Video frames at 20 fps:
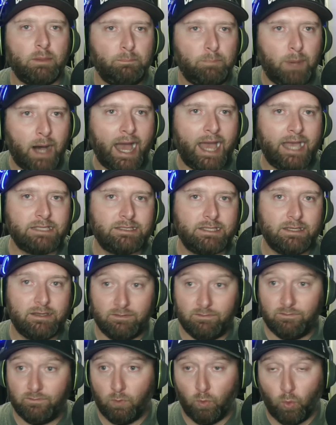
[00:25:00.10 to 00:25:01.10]
buys
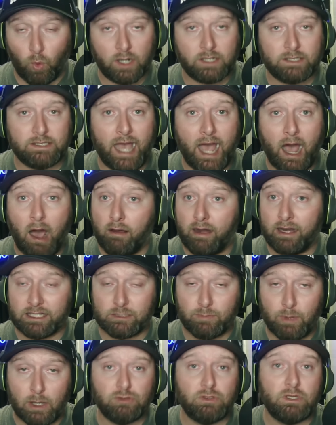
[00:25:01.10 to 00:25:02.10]
have worked out, and
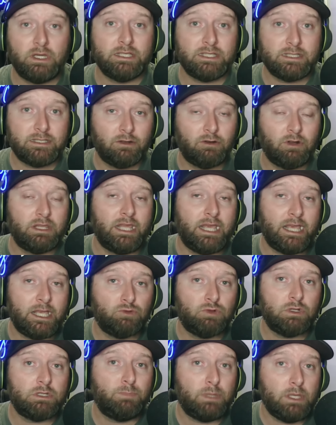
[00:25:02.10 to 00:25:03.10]
especially considering the
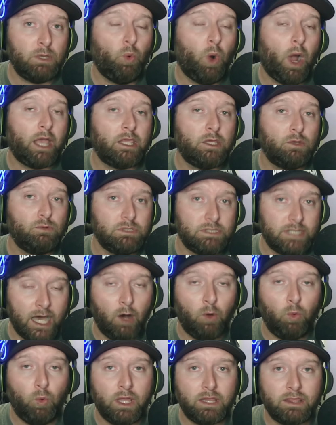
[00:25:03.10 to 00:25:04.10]
injuries BYU
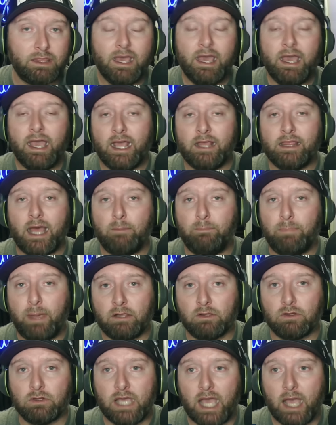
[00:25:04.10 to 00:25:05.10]
dealt with in that
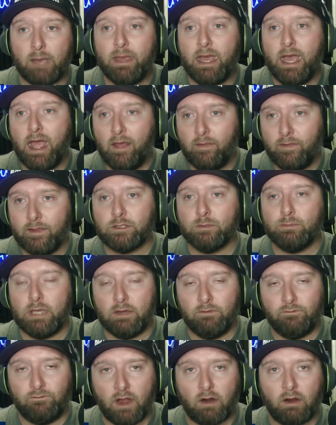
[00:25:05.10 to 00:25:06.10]
Baylor game, this will be
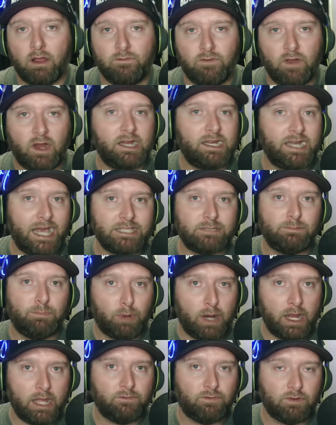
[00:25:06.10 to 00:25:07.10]
a very, very nice
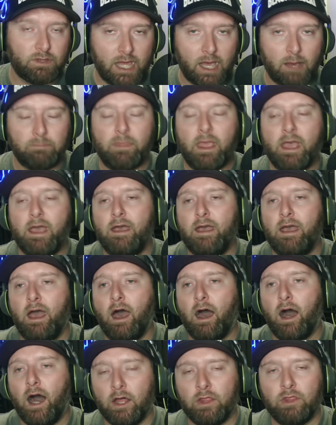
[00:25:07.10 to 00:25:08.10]
break for them.
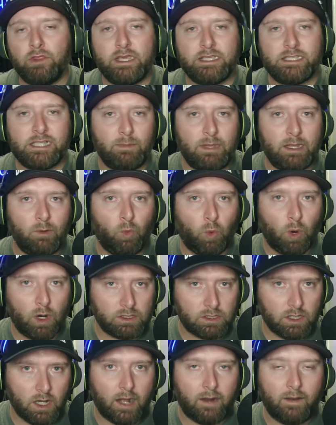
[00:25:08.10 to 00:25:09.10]
Other things that need to be
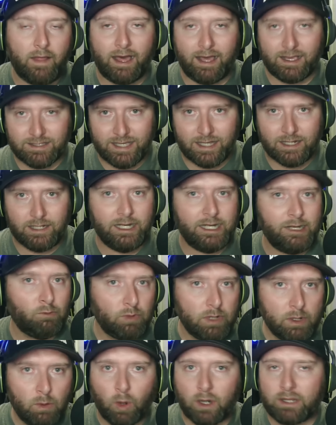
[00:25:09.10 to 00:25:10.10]
worked on. Like I said, you need to
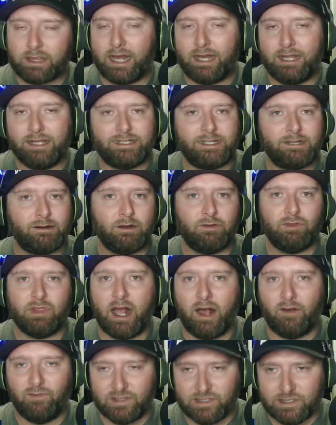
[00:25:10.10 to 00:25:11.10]
rework that interior of the
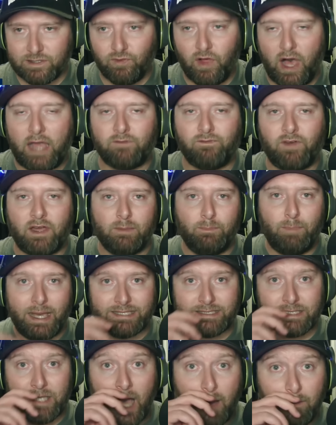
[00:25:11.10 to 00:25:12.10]
offensive line, find the
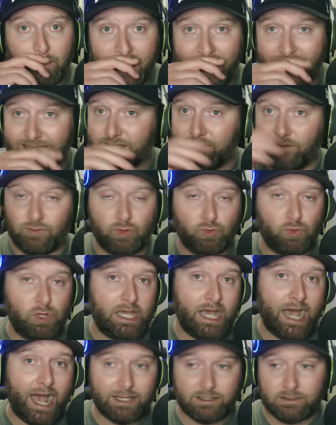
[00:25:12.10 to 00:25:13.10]
best combination of three
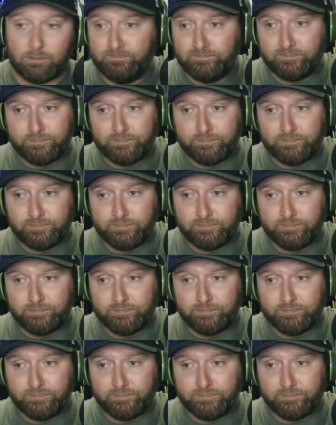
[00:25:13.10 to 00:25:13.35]
guys